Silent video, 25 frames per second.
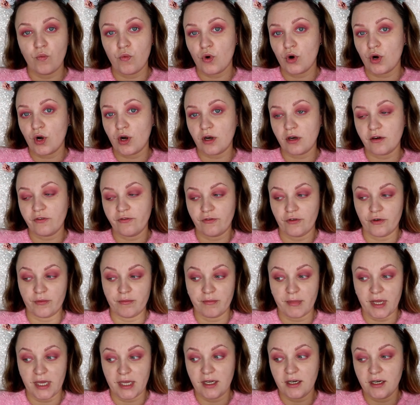work for
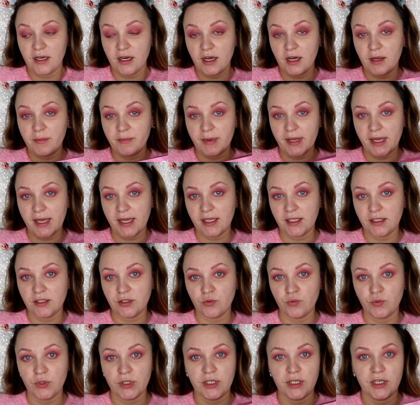makeup,
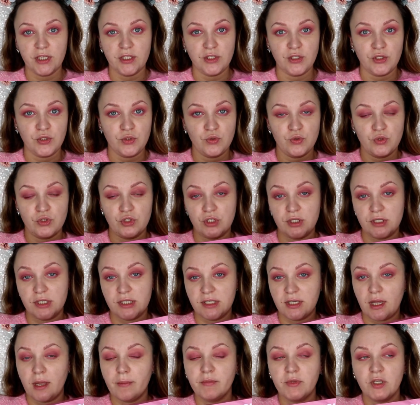and we can use
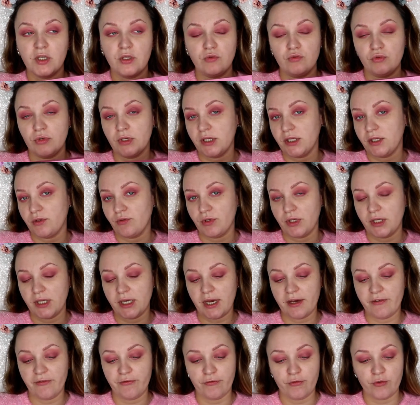just something really
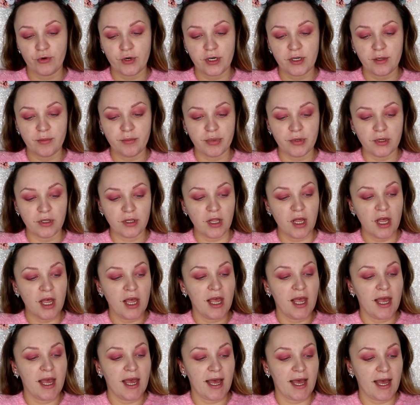affordable.
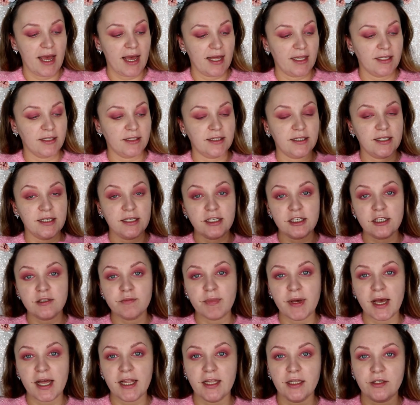And this
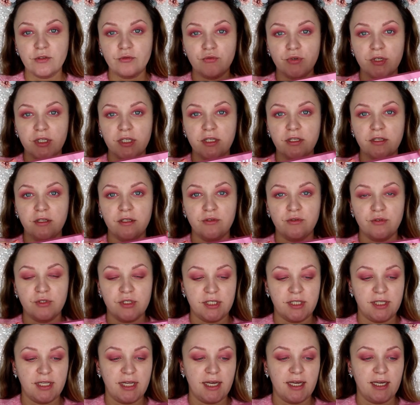palette really
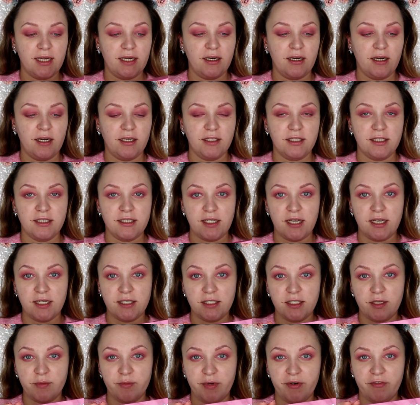looks like
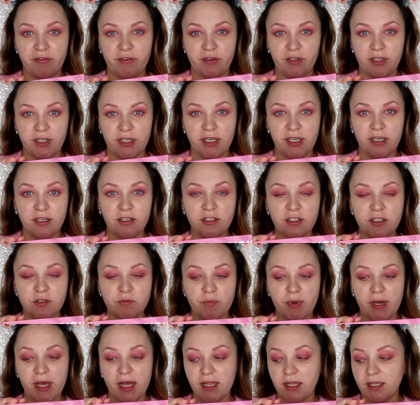Anastasia Beverly
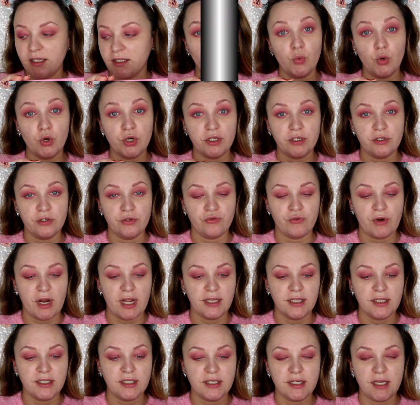Hills palette, more than
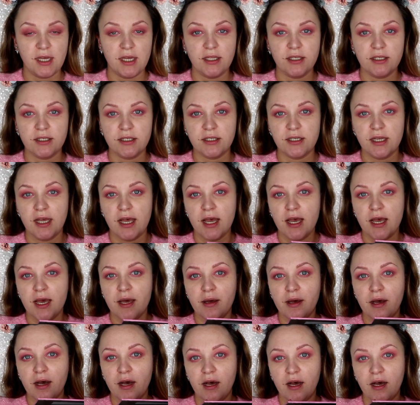Renaissance.
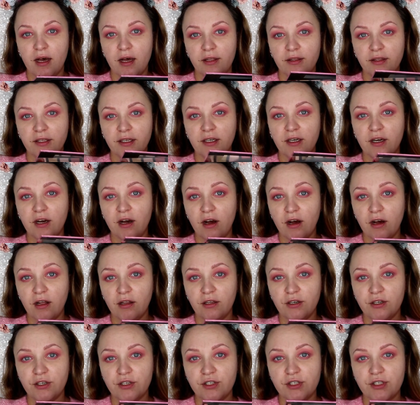The
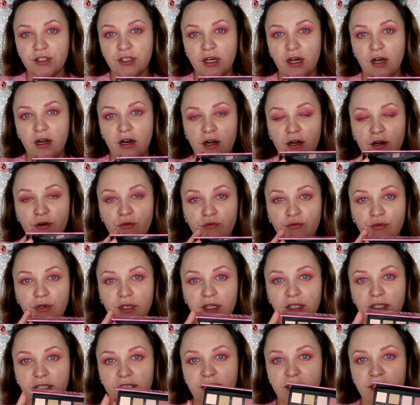colors are
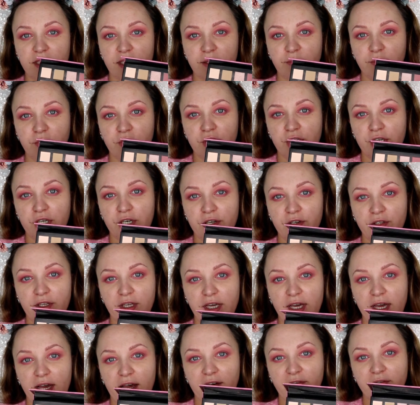really similar.
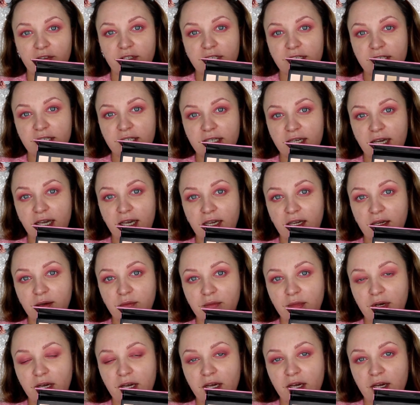They have the
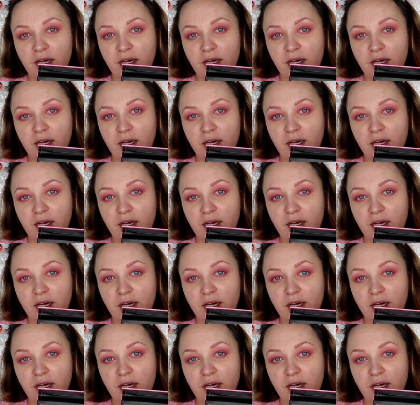same